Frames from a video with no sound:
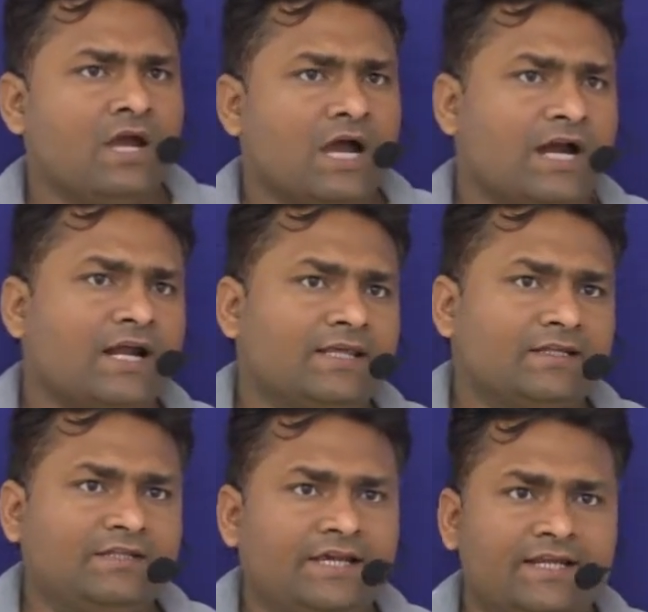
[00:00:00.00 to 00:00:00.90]
and other
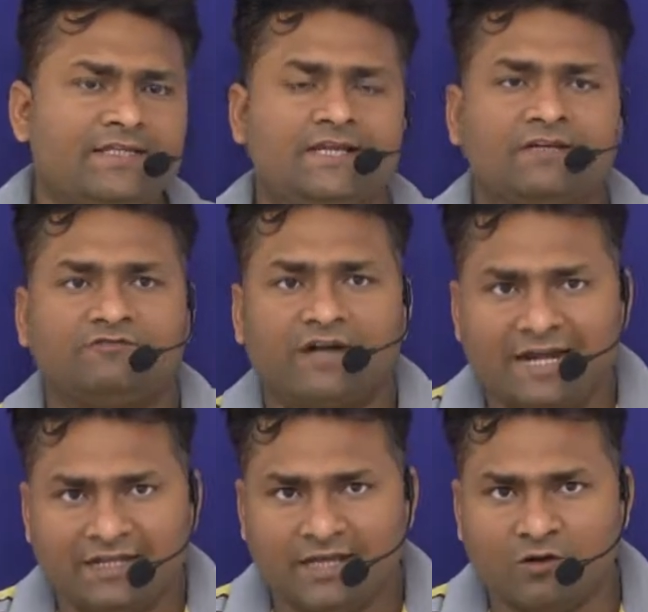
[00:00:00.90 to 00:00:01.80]
theories that
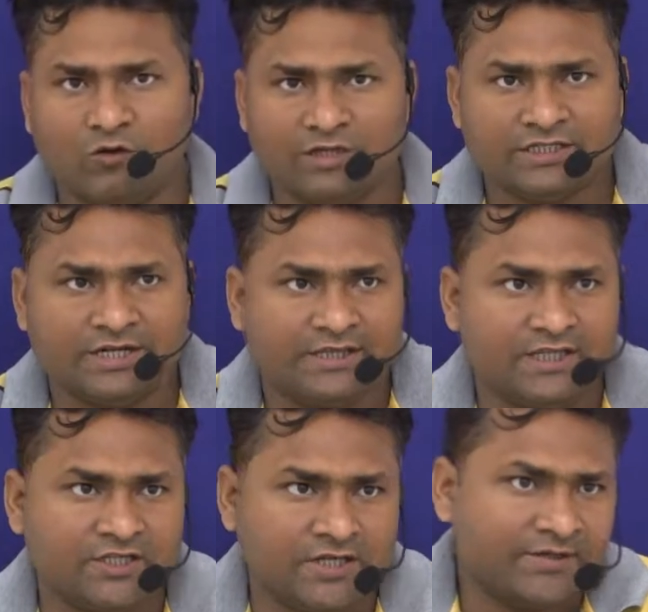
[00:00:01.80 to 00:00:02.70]
find their origin in the
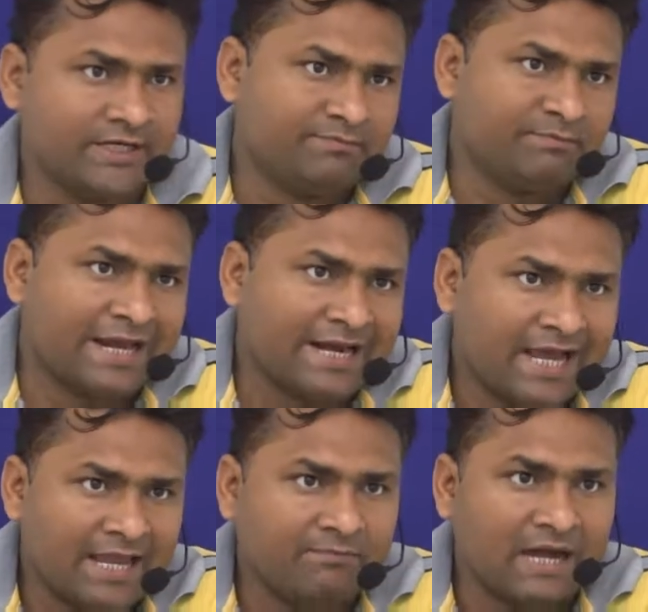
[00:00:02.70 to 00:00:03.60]
generative
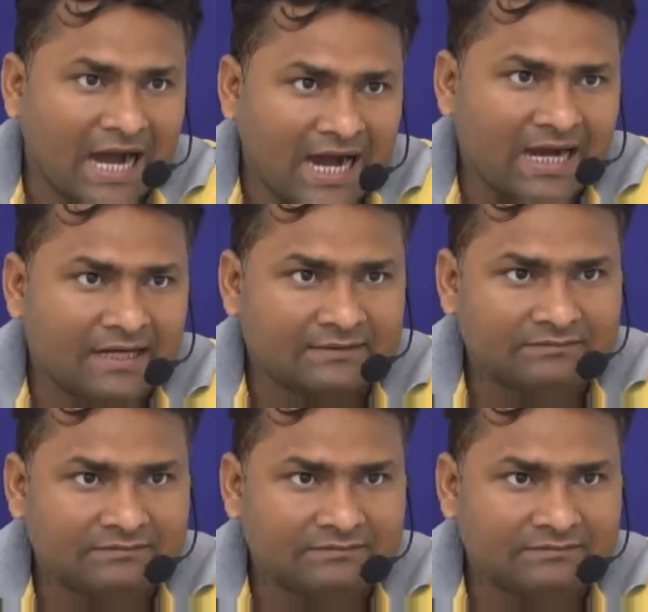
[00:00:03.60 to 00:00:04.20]
paradigm are